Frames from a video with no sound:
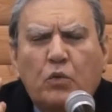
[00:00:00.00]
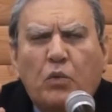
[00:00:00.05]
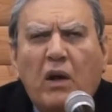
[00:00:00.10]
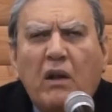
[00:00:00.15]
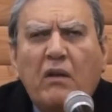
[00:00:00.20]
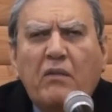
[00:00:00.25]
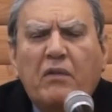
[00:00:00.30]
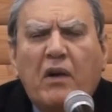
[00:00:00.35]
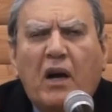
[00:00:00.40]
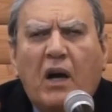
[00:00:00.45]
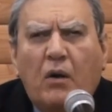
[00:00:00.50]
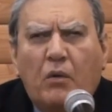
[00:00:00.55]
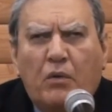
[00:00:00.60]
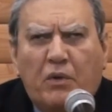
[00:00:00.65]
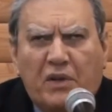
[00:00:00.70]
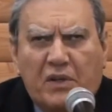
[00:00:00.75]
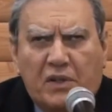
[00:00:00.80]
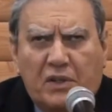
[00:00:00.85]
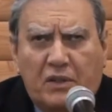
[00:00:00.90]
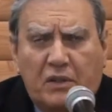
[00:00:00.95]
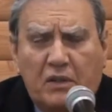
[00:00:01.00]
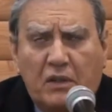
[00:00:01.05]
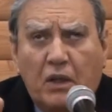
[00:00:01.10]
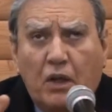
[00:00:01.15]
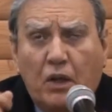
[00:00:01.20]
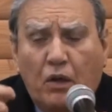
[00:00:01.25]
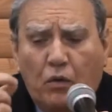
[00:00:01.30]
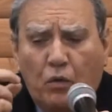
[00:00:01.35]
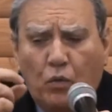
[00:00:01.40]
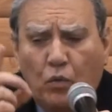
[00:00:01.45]
more than 12
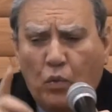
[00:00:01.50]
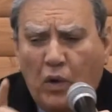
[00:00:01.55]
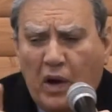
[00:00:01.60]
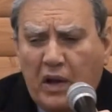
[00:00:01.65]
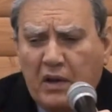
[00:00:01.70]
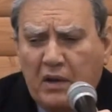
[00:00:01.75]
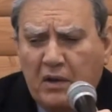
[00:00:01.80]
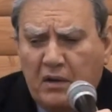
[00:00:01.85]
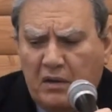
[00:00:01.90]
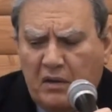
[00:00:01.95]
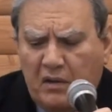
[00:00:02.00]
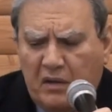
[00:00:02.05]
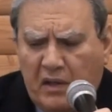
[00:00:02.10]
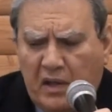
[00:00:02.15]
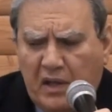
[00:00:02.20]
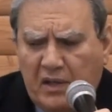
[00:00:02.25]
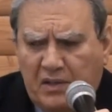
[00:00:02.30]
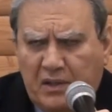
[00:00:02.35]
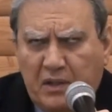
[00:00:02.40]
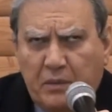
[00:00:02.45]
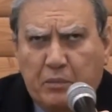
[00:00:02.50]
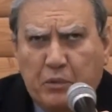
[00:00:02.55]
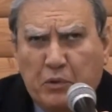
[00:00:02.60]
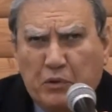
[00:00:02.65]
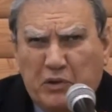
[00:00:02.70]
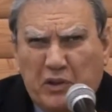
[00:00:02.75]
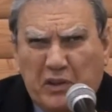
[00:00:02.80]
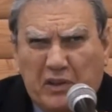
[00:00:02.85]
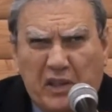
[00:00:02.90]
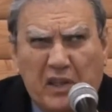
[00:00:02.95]
hours.
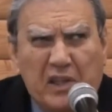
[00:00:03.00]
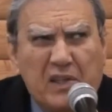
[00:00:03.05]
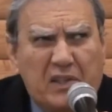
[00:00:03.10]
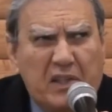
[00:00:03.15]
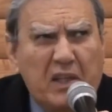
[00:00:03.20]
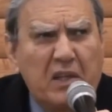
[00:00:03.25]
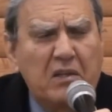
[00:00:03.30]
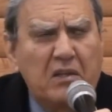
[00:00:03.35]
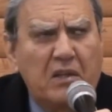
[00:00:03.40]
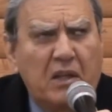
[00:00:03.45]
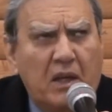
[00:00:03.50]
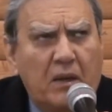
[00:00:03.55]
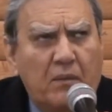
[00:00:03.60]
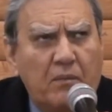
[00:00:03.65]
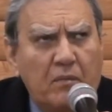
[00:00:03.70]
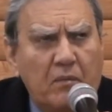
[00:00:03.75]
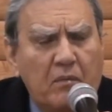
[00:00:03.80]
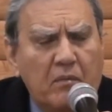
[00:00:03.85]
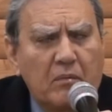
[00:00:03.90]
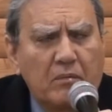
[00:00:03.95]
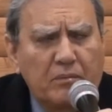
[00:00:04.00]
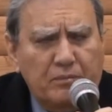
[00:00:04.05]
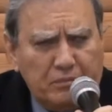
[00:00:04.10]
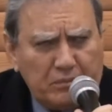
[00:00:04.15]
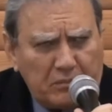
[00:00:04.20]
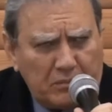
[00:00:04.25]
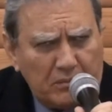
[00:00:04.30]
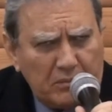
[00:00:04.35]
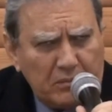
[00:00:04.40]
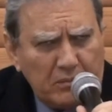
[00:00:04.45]
One case reported in
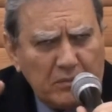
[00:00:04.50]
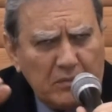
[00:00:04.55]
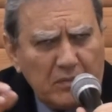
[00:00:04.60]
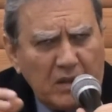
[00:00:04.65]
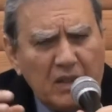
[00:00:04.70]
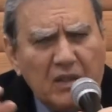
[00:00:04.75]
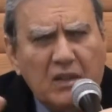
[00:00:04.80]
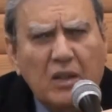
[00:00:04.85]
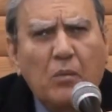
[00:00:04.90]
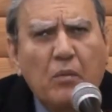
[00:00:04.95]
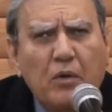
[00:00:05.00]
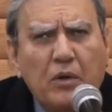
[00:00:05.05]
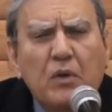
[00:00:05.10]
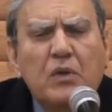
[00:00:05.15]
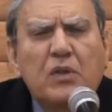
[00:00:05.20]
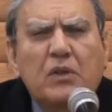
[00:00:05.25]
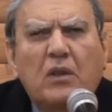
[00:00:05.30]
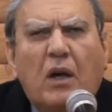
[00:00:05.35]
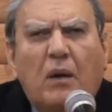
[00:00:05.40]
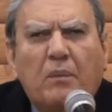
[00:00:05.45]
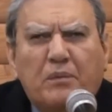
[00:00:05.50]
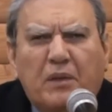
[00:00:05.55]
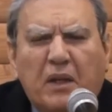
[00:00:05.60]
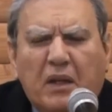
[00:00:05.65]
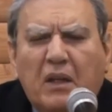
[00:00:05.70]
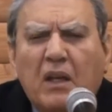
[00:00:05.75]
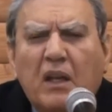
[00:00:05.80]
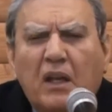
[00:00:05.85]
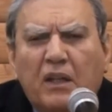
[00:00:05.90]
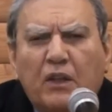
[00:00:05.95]
Sydney,
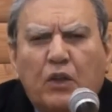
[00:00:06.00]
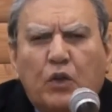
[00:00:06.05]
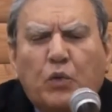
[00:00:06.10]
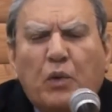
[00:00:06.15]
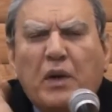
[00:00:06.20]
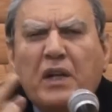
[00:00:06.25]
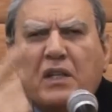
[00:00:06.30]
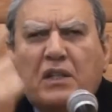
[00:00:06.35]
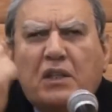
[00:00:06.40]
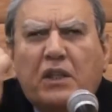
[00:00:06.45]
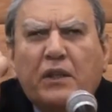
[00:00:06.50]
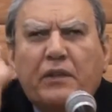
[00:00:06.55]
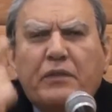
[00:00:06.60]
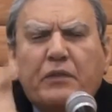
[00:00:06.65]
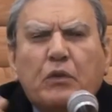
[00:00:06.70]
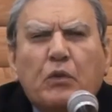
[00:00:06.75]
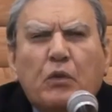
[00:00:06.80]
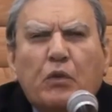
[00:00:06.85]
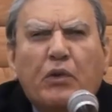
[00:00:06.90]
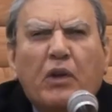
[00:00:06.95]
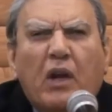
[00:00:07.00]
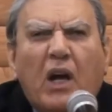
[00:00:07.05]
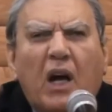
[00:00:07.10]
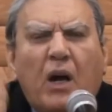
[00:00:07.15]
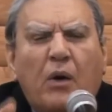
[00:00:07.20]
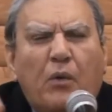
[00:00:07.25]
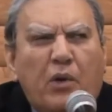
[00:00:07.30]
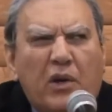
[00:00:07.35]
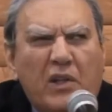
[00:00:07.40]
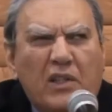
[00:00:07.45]
someone who's Coptic,
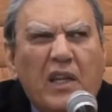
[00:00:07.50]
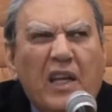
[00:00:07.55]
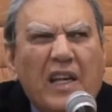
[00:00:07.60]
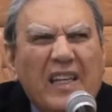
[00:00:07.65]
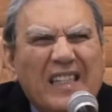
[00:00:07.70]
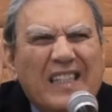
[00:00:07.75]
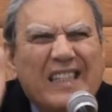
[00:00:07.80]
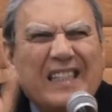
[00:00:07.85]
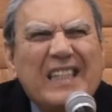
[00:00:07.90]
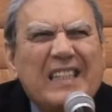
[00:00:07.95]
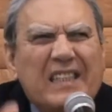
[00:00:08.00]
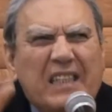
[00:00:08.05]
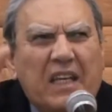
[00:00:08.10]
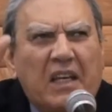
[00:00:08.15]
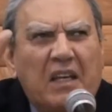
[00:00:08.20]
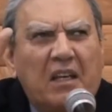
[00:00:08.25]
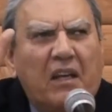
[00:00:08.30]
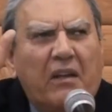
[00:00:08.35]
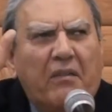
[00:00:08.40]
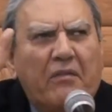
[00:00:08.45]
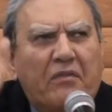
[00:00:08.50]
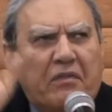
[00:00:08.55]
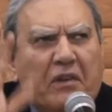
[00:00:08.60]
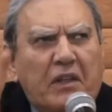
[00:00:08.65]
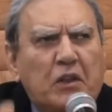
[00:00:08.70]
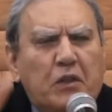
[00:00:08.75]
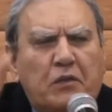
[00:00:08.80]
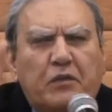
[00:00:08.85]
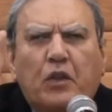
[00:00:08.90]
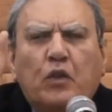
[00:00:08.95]
24 hours
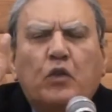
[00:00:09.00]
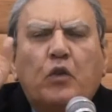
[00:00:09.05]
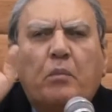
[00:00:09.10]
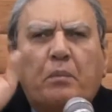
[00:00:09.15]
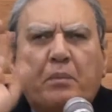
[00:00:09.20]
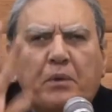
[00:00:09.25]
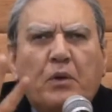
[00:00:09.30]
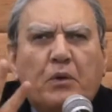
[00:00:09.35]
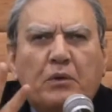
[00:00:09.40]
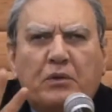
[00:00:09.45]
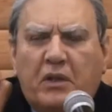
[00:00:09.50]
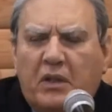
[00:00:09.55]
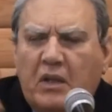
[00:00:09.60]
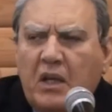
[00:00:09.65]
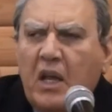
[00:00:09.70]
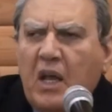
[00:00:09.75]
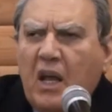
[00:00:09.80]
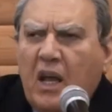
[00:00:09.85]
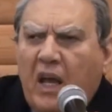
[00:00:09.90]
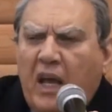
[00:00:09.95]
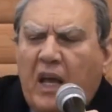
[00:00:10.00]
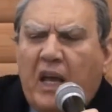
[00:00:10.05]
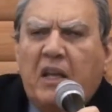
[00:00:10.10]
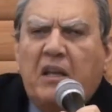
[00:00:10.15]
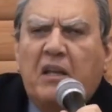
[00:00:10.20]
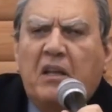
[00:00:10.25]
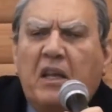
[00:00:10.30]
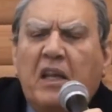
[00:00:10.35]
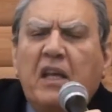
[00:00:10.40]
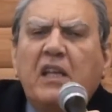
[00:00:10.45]
sitting in front of the
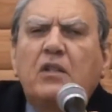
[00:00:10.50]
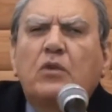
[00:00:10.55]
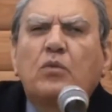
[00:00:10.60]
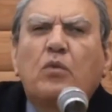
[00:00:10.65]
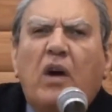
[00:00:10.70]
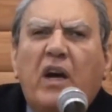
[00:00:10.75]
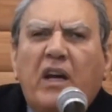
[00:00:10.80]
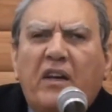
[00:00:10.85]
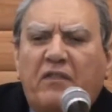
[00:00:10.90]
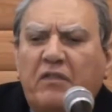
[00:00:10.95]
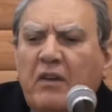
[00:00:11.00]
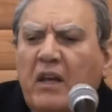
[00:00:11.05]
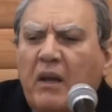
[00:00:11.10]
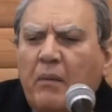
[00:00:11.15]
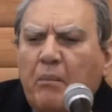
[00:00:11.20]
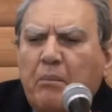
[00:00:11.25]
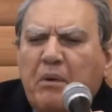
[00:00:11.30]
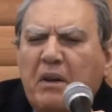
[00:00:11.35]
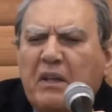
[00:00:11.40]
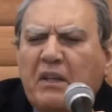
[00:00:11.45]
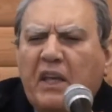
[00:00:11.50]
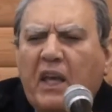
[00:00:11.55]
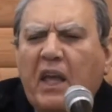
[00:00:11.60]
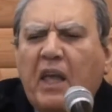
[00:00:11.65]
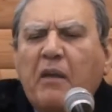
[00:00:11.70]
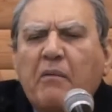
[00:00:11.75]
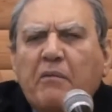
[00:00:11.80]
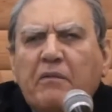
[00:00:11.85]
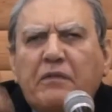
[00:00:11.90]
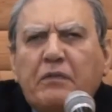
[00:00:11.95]
computer and his
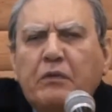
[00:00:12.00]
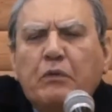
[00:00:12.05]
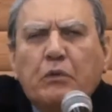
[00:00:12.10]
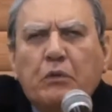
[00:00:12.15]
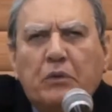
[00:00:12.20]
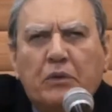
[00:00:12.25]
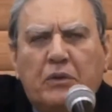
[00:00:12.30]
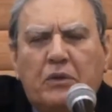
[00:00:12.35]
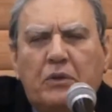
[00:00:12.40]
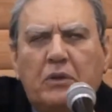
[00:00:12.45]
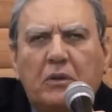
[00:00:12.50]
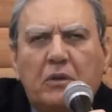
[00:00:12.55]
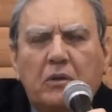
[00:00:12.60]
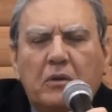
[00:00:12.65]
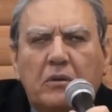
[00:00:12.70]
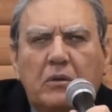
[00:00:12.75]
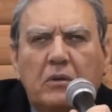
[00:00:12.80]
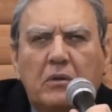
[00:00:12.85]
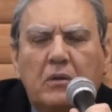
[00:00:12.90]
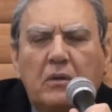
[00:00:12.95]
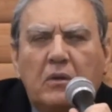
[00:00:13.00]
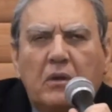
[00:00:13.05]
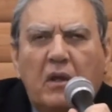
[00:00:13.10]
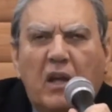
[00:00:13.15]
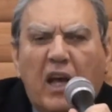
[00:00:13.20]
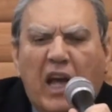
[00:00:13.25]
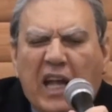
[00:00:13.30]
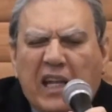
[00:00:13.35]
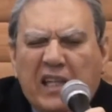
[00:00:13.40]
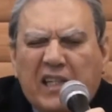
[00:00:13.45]
wife bringing him
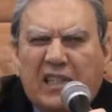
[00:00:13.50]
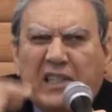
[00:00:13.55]
food